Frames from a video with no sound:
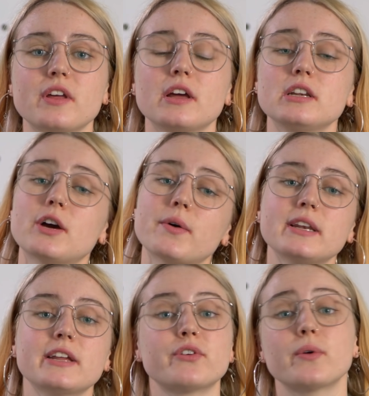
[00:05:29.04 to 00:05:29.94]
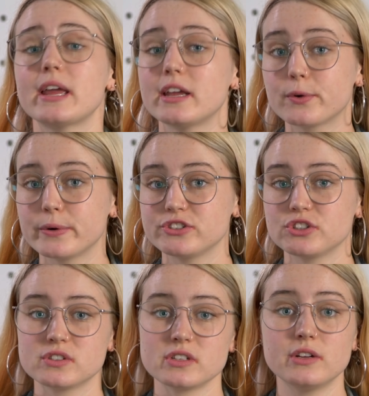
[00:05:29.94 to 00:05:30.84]
the lower level E
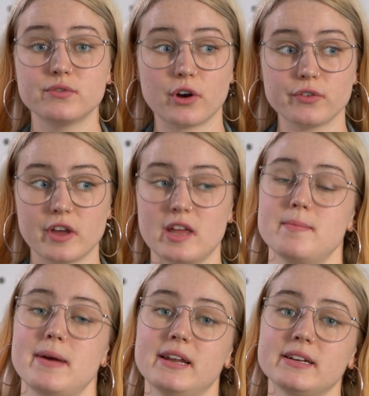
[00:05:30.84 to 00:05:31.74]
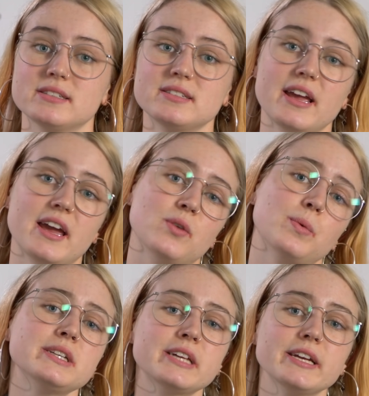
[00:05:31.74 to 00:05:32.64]
questions involve kinematics and
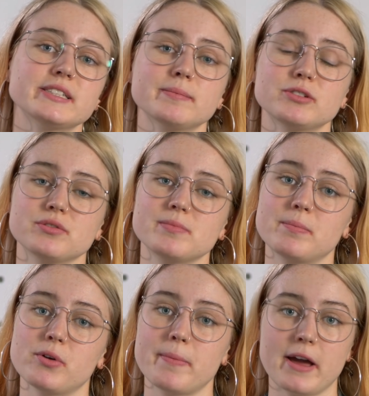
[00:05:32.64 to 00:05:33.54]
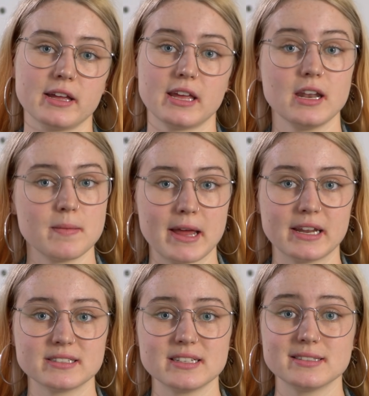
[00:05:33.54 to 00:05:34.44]
one key tip to remember about
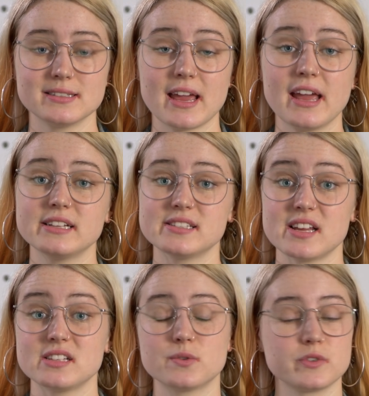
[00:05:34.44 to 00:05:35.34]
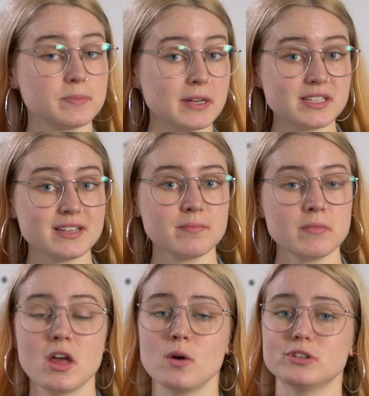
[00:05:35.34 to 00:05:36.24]
kinematics is that it stands for spatium
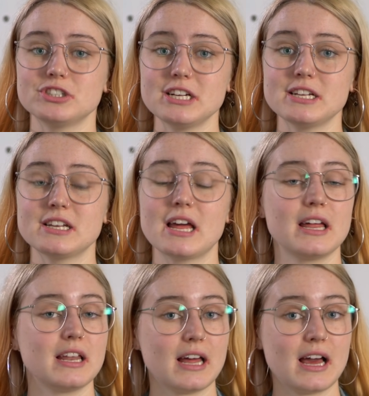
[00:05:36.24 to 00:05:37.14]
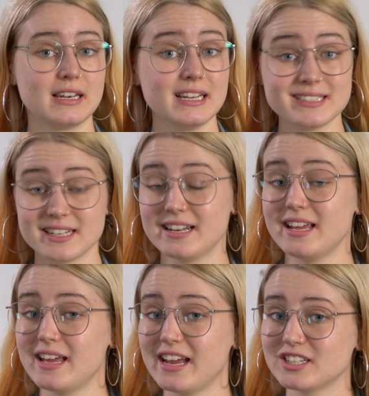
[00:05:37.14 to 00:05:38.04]
which in uh, Latin
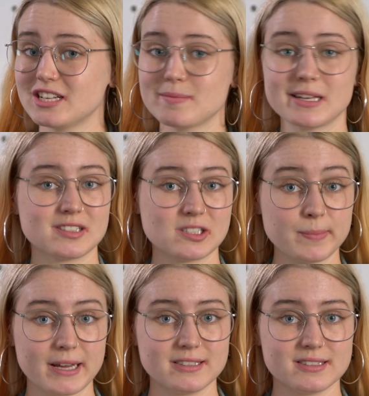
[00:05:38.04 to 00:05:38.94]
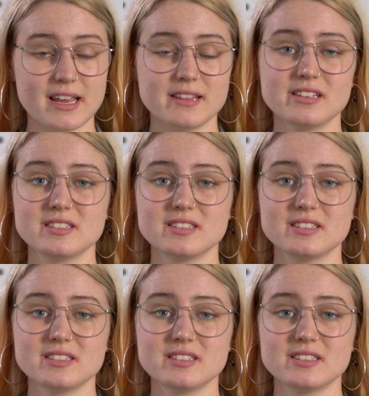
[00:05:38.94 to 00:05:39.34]
it actually means space and